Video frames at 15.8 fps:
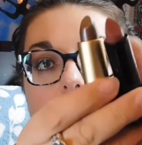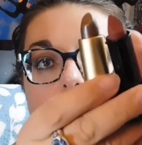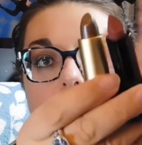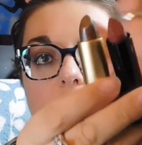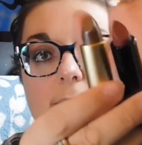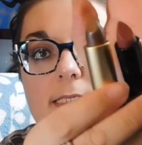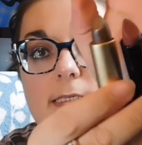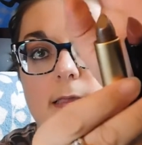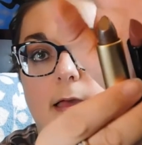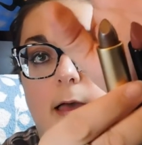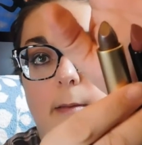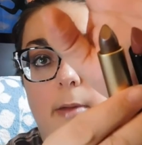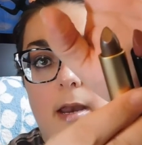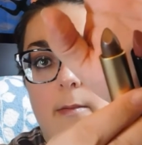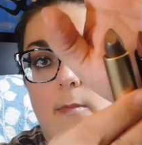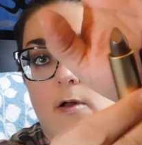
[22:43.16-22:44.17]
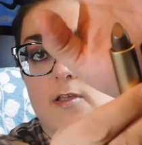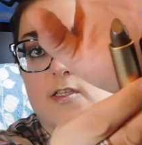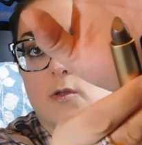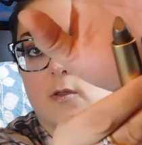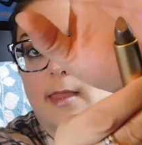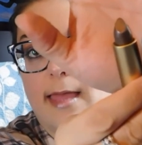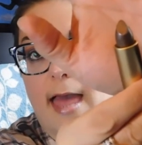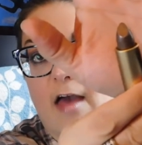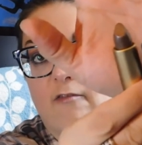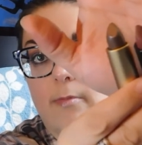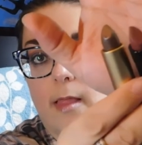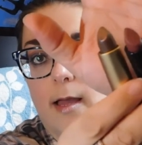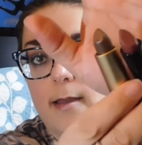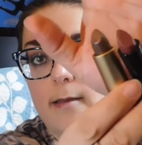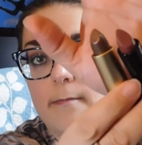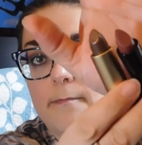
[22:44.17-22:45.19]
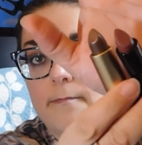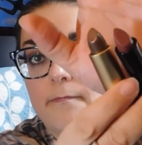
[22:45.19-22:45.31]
eyes, but I'm also, like, half blind,